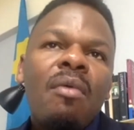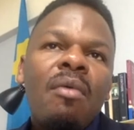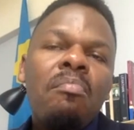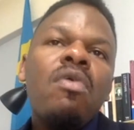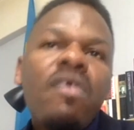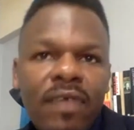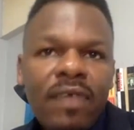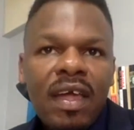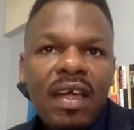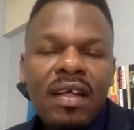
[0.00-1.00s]

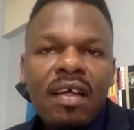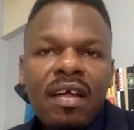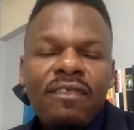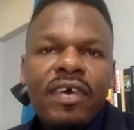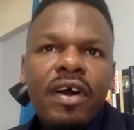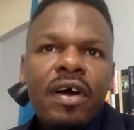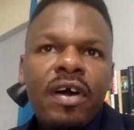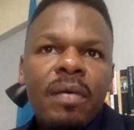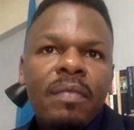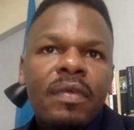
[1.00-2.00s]
moving
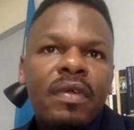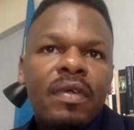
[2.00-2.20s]
from